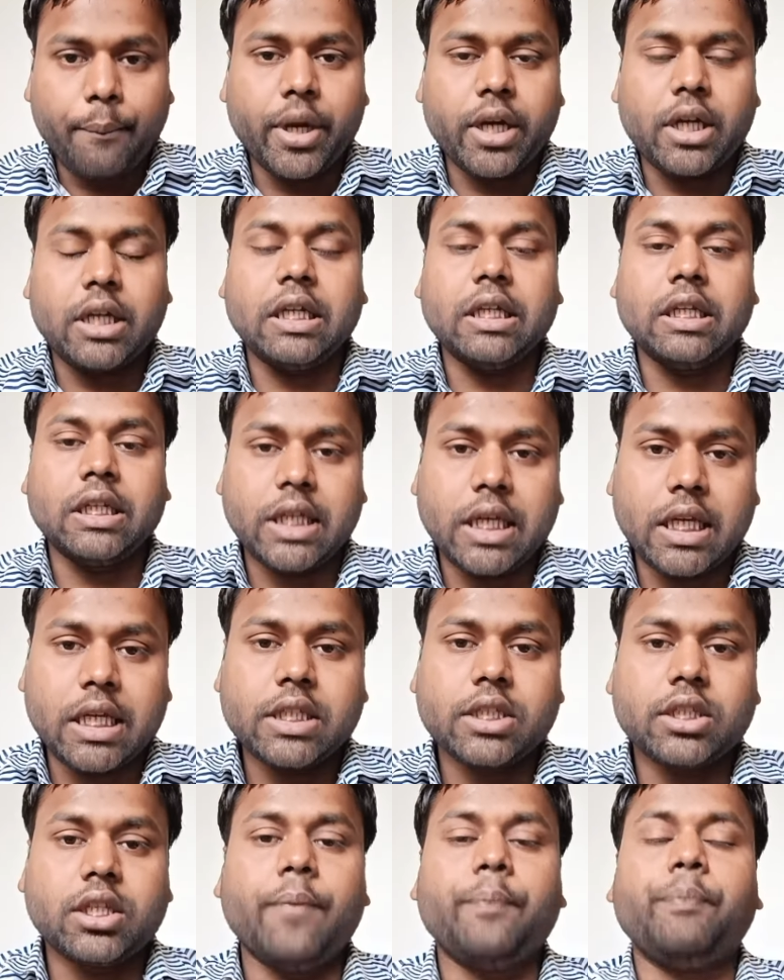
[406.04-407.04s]
But in
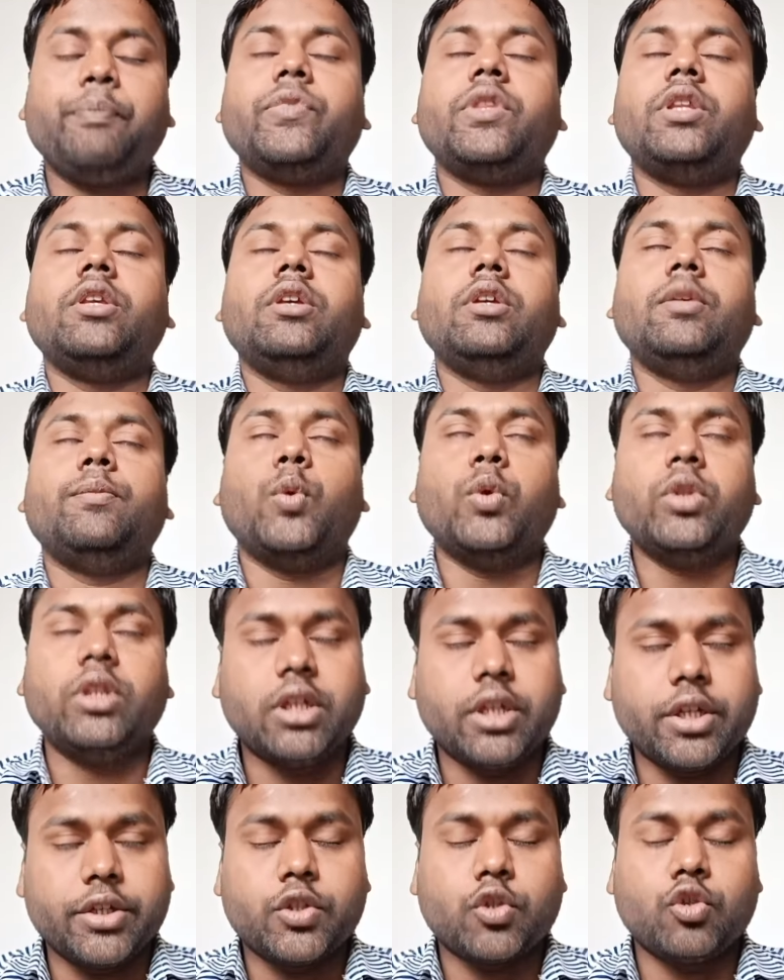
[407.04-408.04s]
case
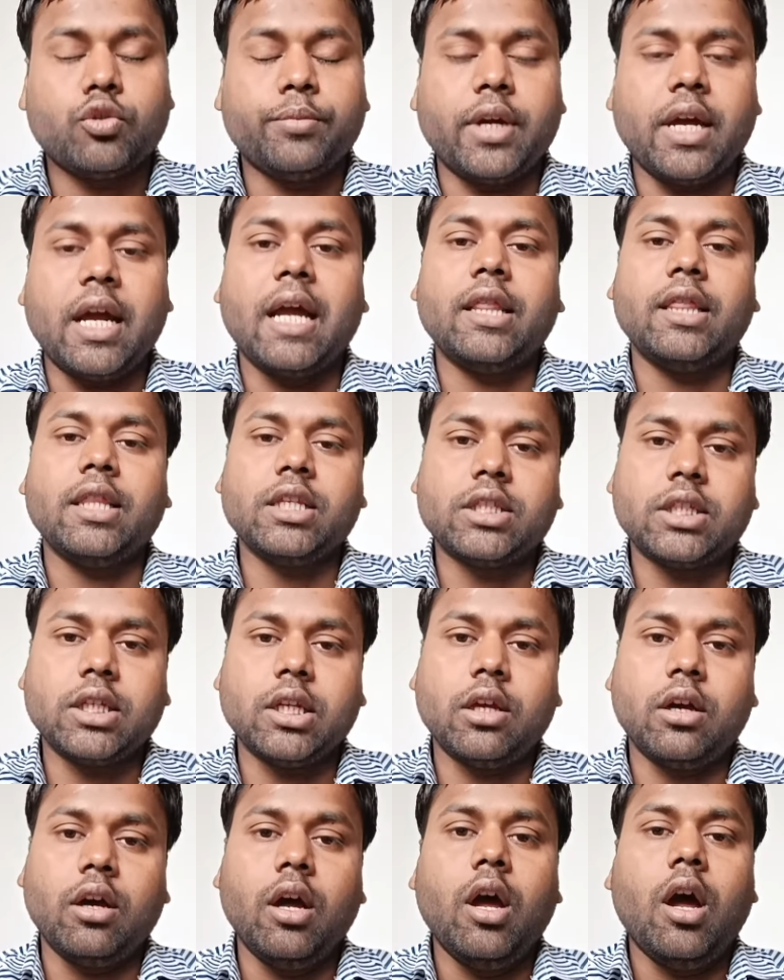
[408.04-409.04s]
both the customer and the
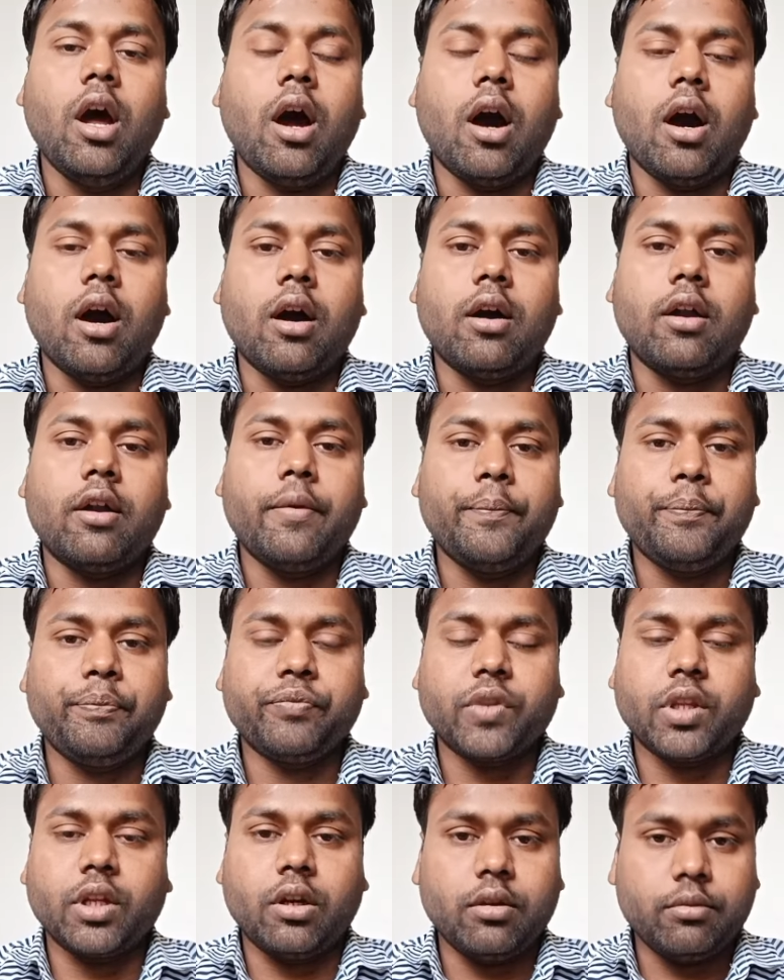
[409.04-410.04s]
seller are
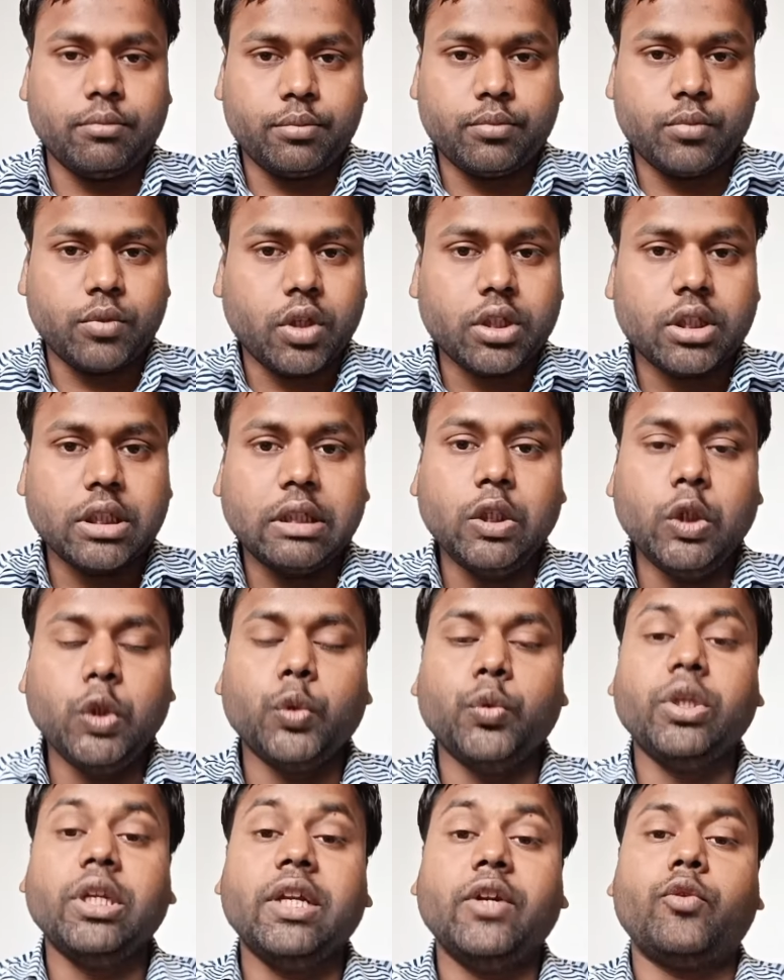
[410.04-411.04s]
not in
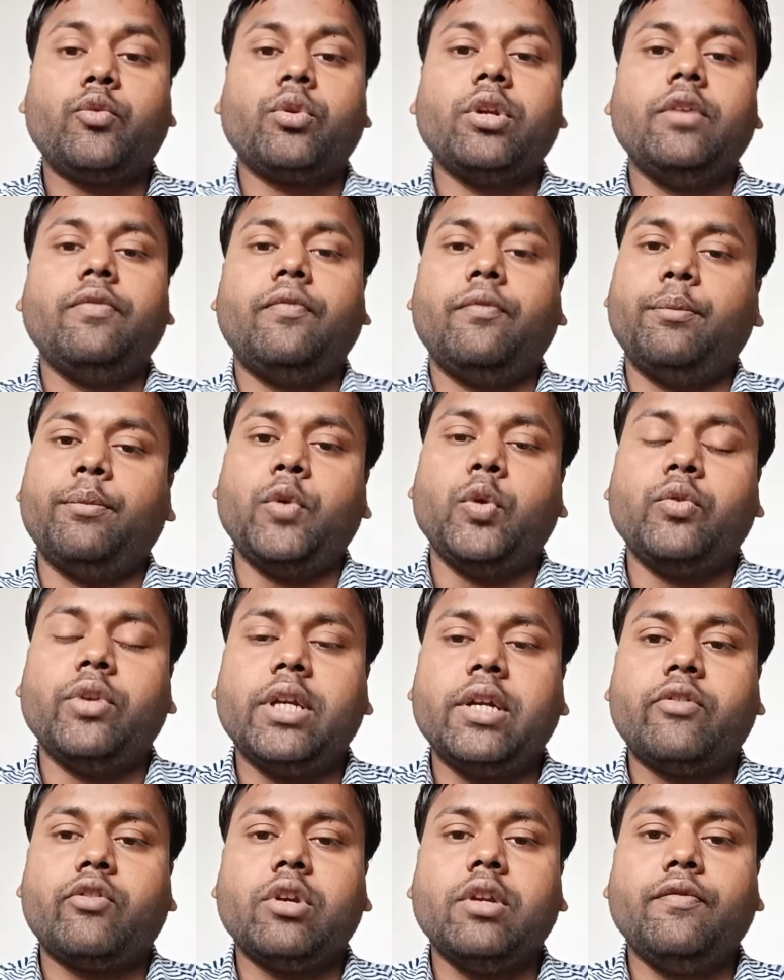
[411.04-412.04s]

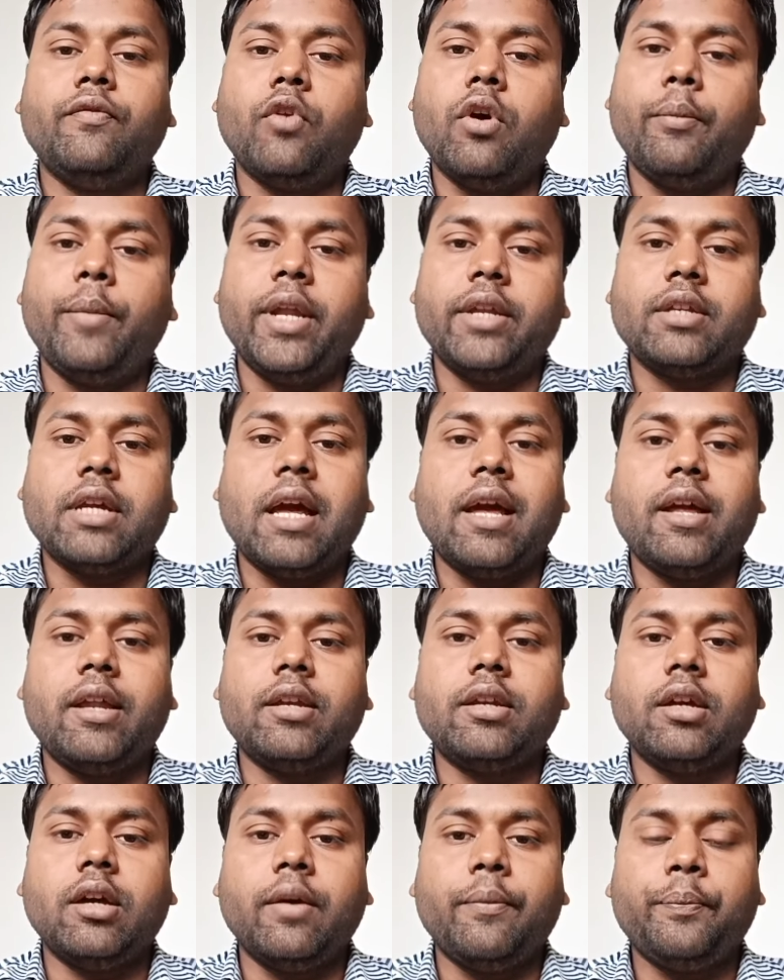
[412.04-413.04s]
unilaterally format,
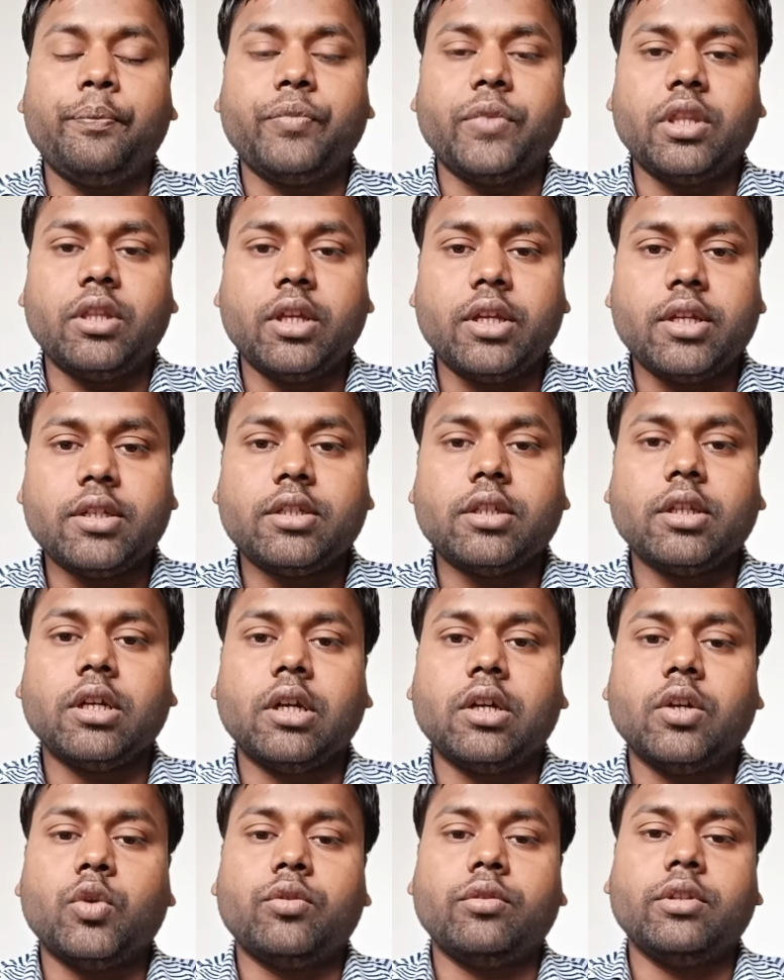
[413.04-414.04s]
and there is
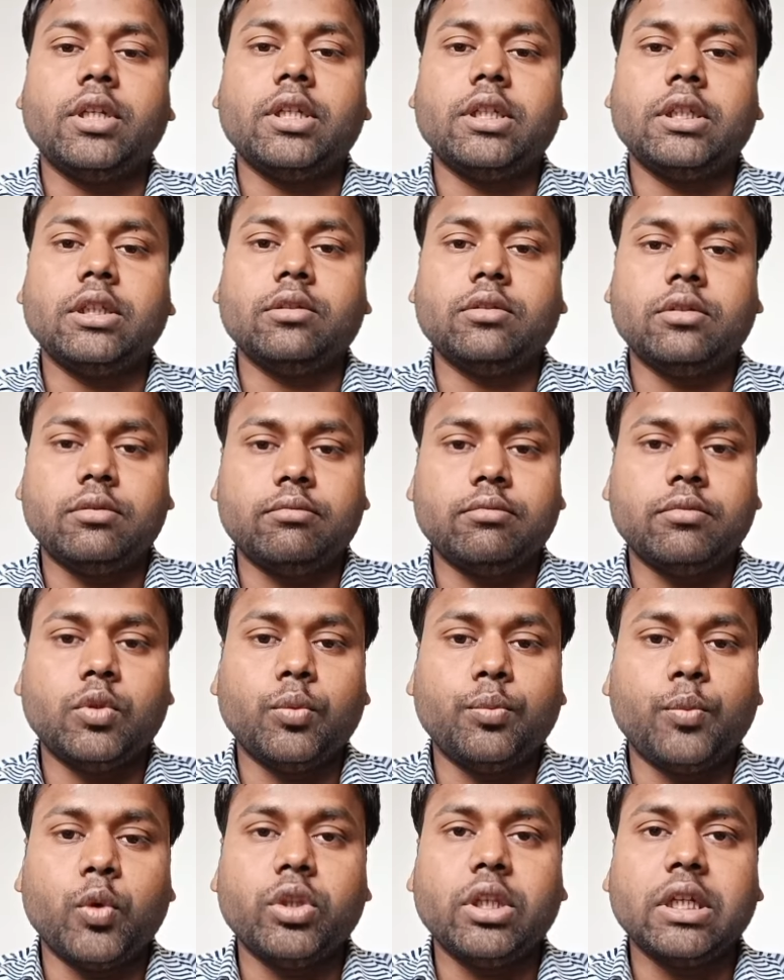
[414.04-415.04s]

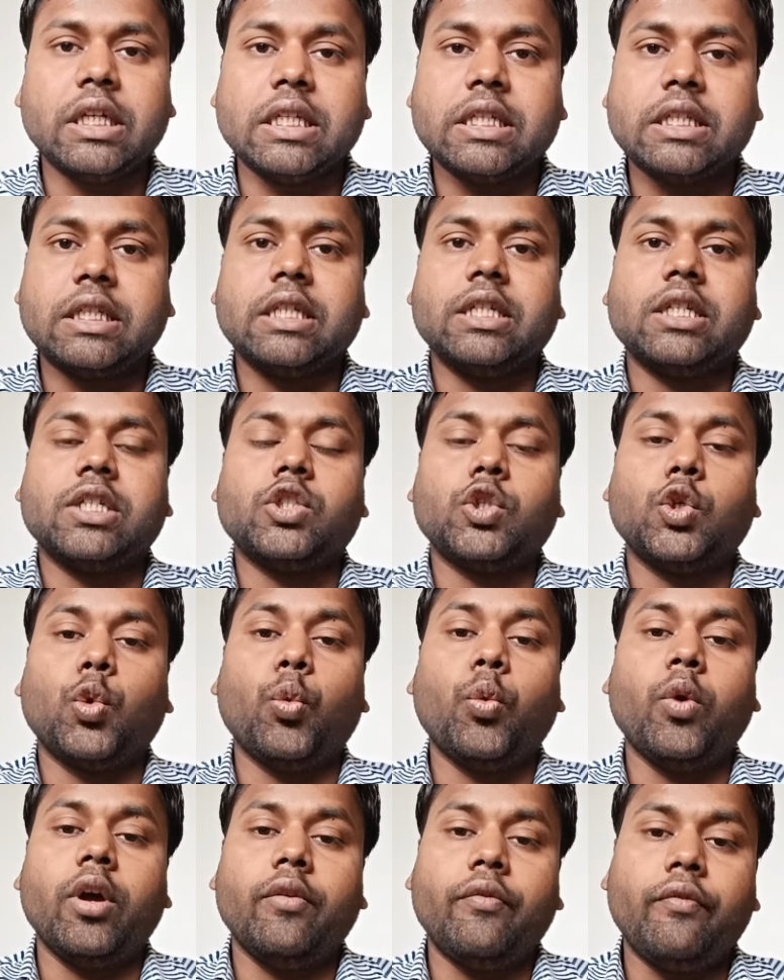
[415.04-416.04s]
both the consent is
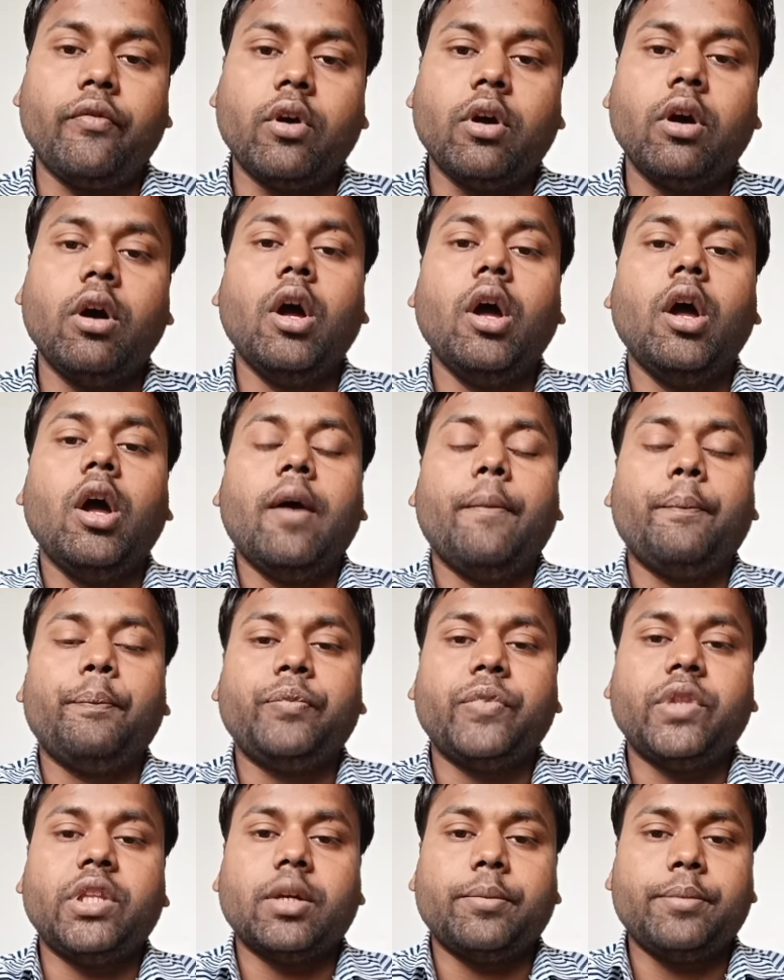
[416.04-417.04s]
required for
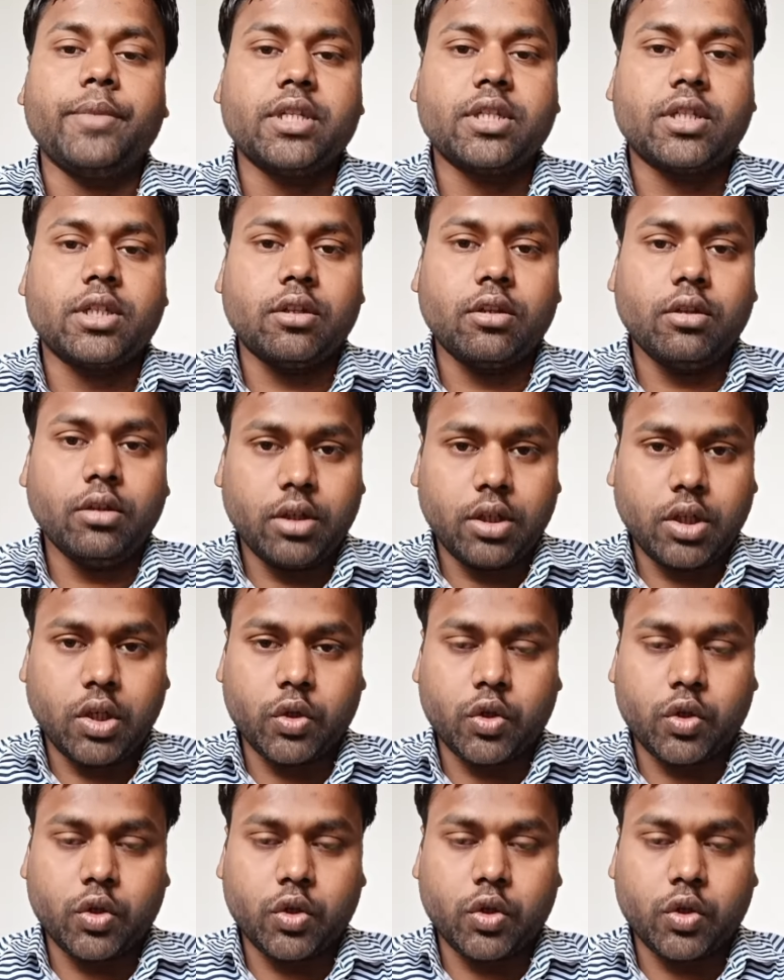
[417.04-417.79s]
termination,